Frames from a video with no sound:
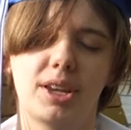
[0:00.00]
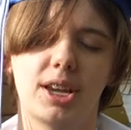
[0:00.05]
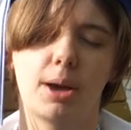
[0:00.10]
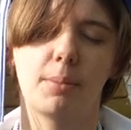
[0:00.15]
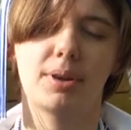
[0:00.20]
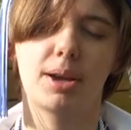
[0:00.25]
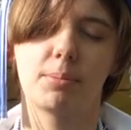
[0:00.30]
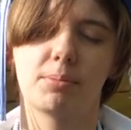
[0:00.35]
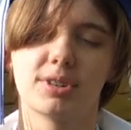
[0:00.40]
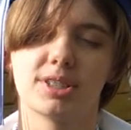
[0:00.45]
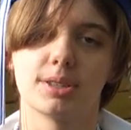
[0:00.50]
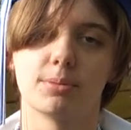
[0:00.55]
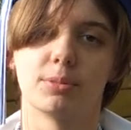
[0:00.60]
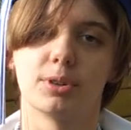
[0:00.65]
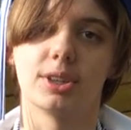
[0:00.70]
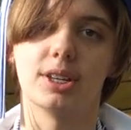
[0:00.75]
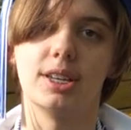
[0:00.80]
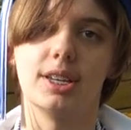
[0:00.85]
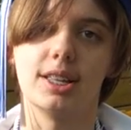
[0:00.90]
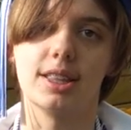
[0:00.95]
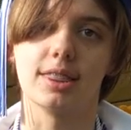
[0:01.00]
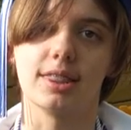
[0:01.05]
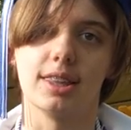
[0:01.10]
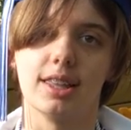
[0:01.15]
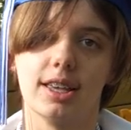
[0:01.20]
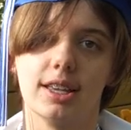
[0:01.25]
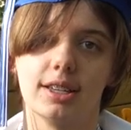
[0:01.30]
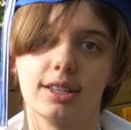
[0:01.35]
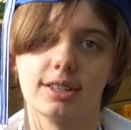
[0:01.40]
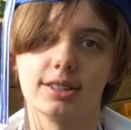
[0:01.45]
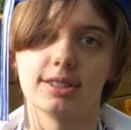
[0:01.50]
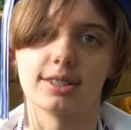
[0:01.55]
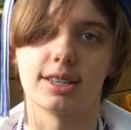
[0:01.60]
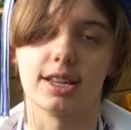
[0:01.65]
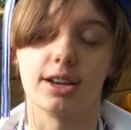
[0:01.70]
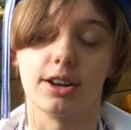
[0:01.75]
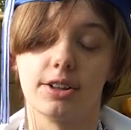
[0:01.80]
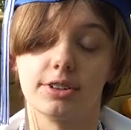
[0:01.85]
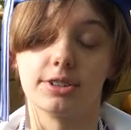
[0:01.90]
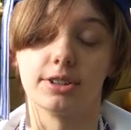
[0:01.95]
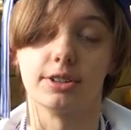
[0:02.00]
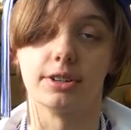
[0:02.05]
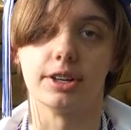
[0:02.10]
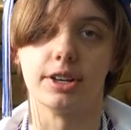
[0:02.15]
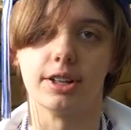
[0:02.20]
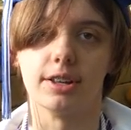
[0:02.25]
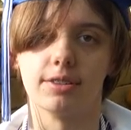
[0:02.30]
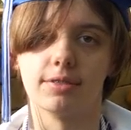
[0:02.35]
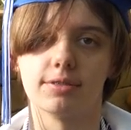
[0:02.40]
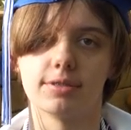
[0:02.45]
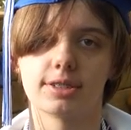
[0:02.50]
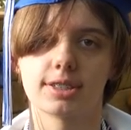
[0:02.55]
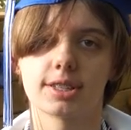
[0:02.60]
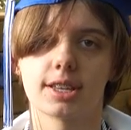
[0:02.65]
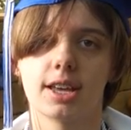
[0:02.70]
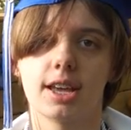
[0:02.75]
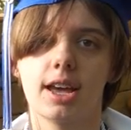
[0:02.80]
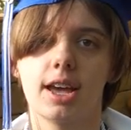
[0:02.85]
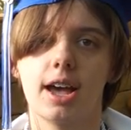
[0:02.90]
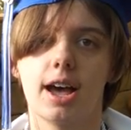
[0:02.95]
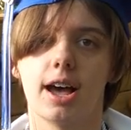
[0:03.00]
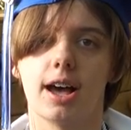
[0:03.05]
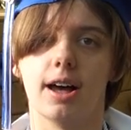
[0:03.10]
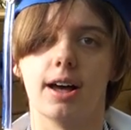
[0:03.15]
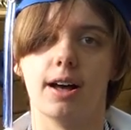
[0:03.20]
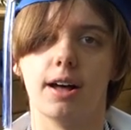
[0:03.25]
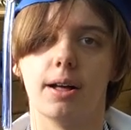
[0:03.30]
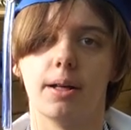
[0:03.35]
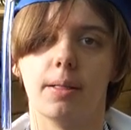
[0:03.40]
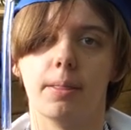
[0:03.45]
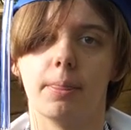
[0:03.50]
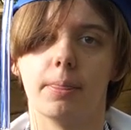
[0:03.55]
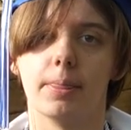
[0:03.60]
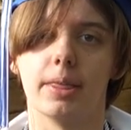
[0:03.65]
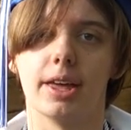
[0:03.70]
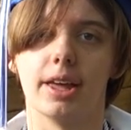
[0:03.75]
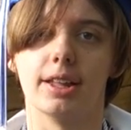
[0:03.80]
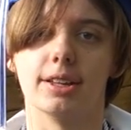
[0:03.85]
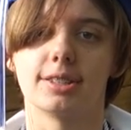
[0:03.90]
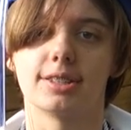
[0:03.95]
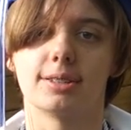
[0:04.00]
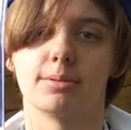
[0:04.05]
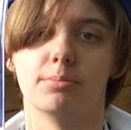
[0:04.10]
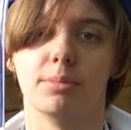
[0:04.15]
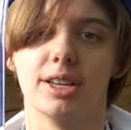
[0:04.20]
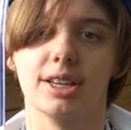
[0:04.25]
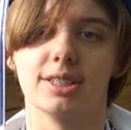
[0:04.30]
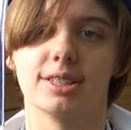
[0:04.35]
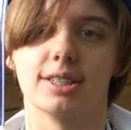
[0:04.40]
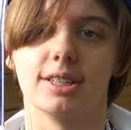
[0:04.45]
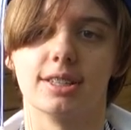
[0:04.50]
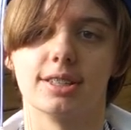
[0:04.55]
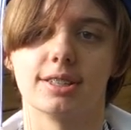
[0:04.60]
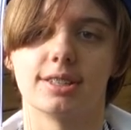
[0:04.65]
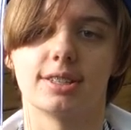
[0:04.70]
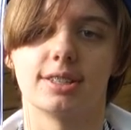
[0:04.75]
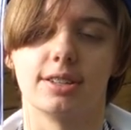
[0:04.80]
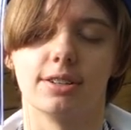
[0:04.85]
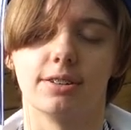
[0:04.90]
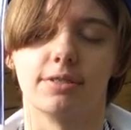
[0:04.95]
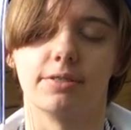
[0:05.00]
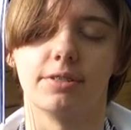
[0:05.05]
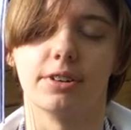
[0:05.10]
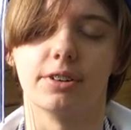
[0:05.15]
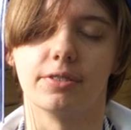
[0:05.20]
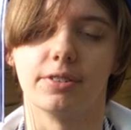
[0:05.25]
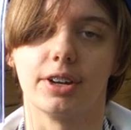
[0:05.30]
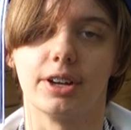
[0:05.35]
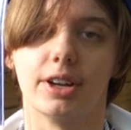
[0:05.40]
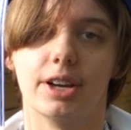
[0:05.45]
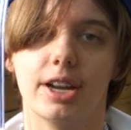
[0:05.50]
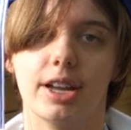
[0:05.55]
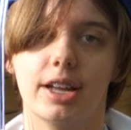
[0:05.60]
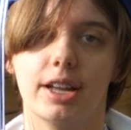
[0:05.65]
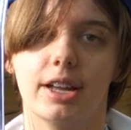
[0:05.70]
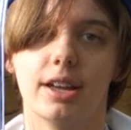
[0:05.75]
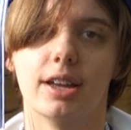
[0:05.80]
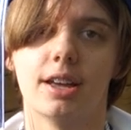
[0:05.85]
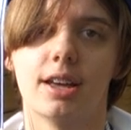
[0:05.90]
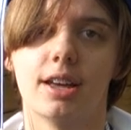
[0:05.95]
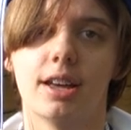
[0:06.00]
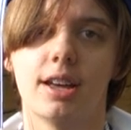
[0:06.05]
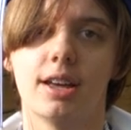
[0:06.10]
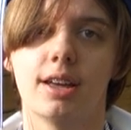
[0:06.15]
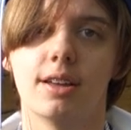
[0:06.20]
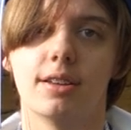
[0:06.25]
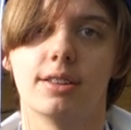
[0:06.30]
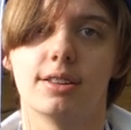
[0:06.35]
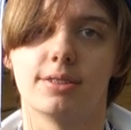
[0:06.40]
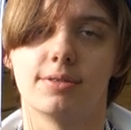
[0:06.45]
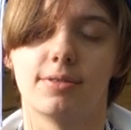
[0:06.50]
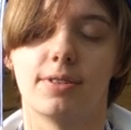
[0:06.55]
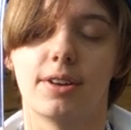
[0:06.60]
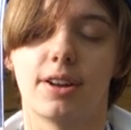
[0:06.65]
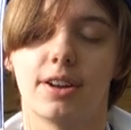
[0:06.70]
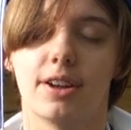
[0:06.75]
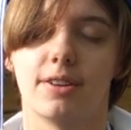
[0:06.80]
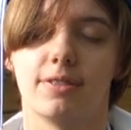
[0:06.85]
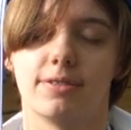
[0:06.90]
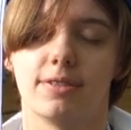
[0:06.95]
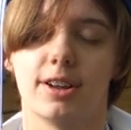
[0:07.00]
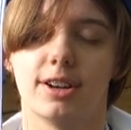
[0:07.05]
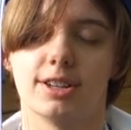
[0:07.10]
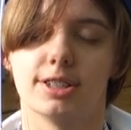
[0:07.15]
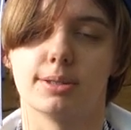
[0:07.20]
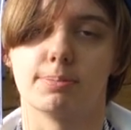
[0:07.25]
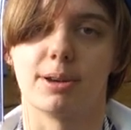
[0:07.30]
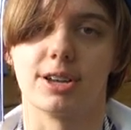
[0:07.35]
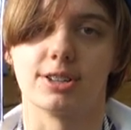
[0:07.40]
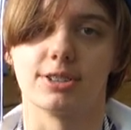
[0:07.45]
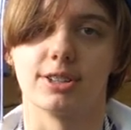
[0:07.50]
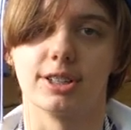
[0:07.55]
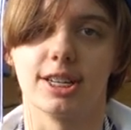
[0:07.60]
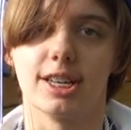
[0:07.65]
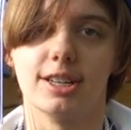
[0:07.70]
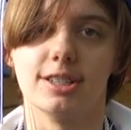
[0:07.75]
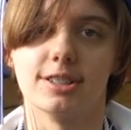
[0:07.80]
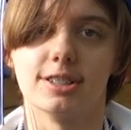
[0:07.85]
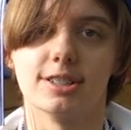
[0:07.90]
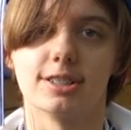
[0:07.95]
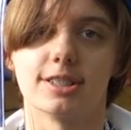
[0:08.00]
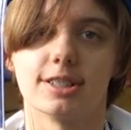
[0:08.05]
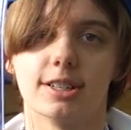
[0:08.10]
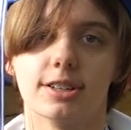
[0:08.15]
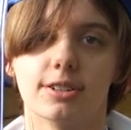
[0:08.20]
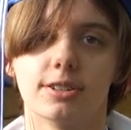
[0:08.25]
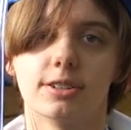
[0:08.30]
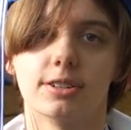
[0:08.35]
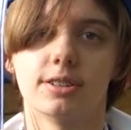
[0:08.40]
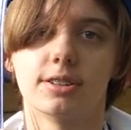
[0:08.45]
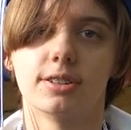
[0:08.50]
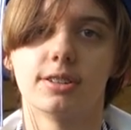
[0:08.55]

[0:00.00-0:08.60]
coming up with some really neat things and alternatives that makes us still feel very, very, very special occasion still.